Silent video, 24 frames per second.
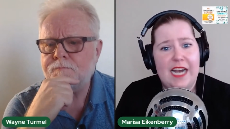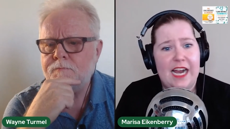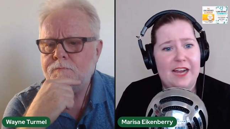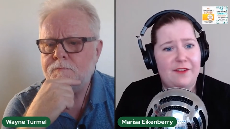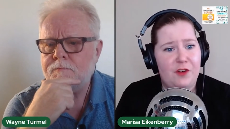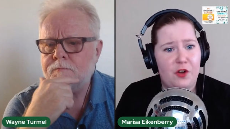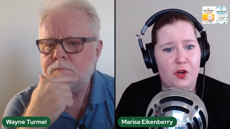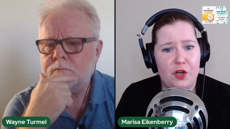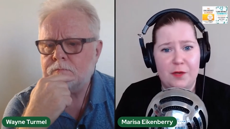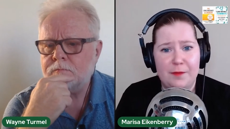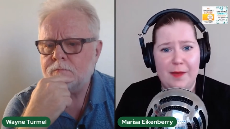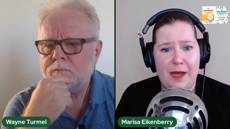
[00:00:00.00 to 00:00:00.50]
Speaker 1: that
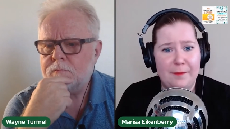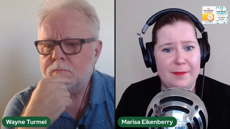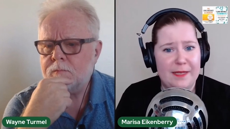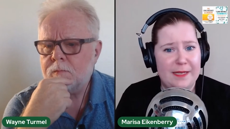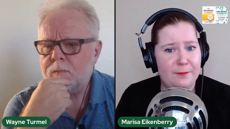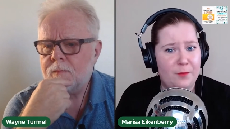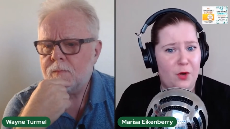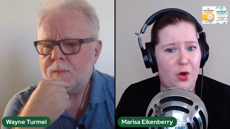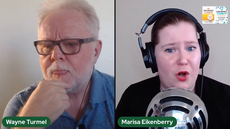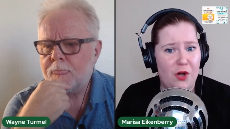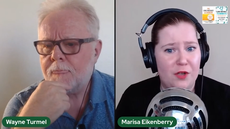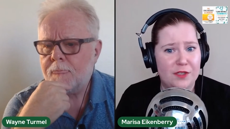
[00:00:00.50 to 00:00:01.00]
I've heard about
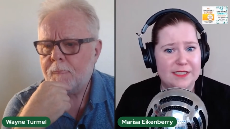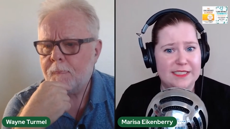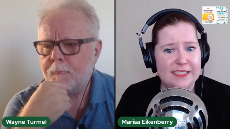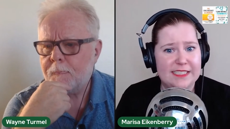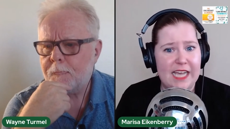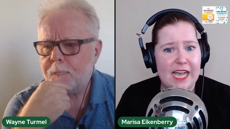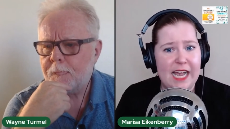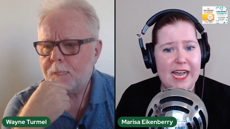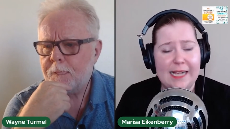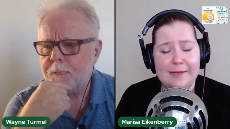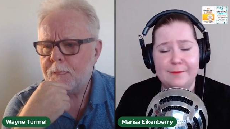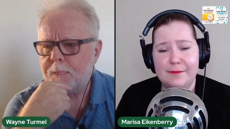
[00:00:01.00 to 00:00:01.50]
people all the
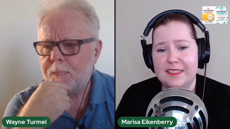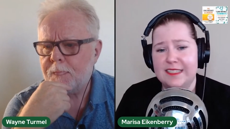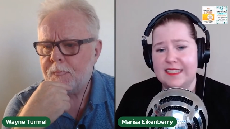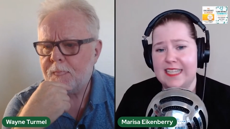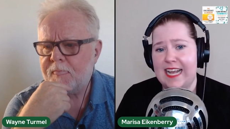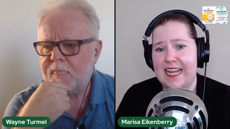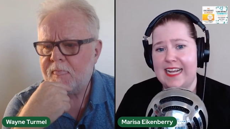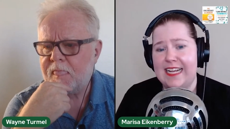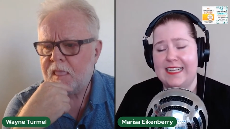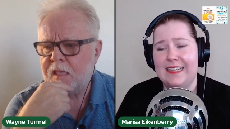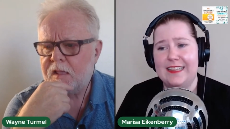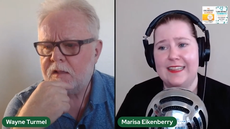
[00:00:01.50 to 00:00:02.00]
time
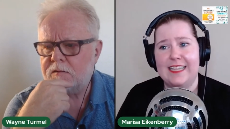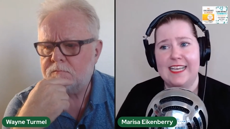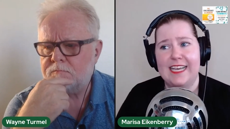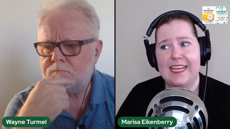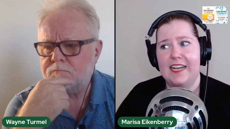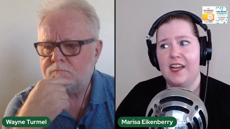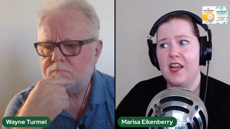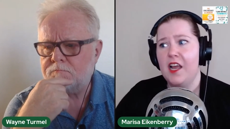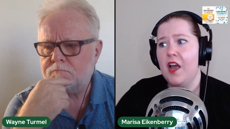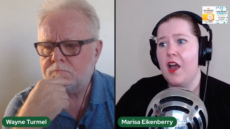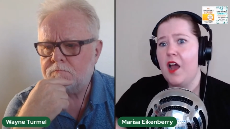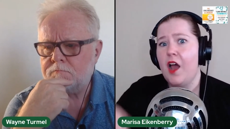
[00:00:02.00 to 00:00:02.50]
saying
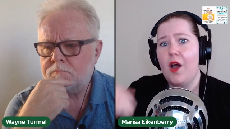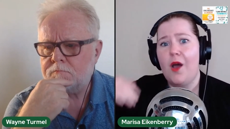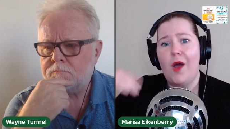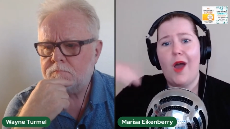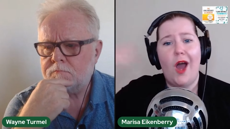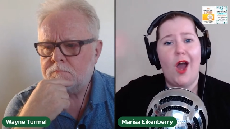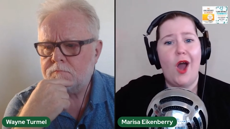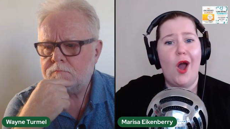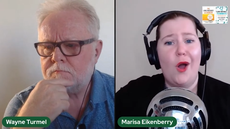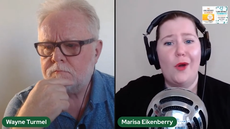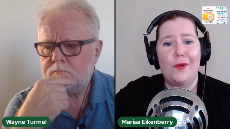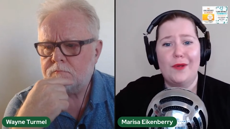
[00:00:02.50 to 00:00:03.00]
that,
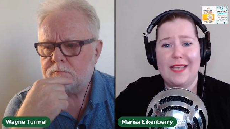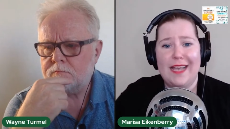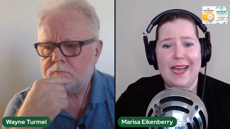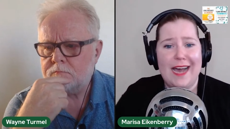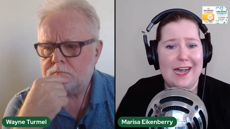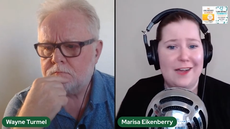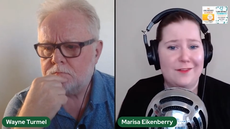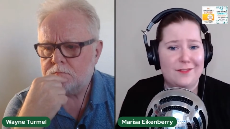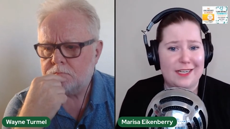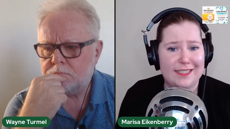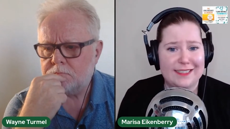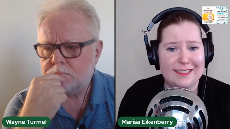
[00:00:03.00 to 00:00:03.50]
oh yeah,
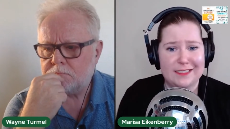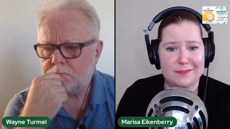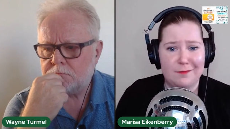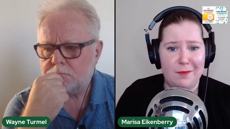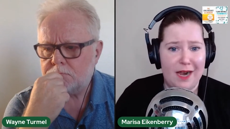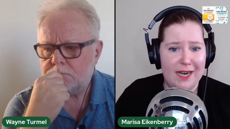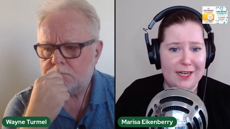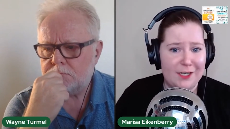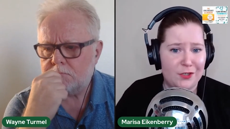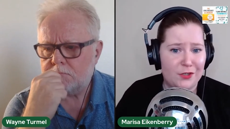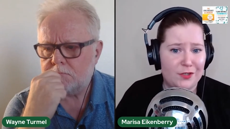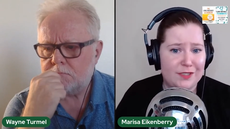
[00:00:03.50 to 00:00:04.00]
I've got this
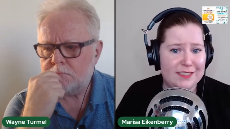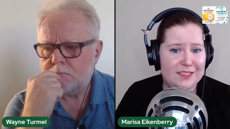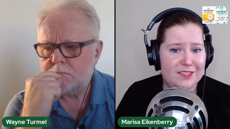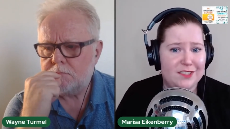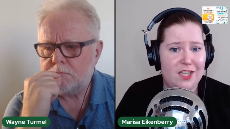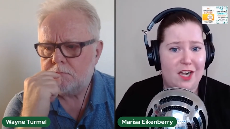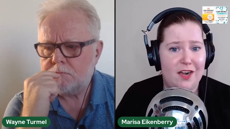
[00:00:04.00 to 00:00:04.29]
monitoring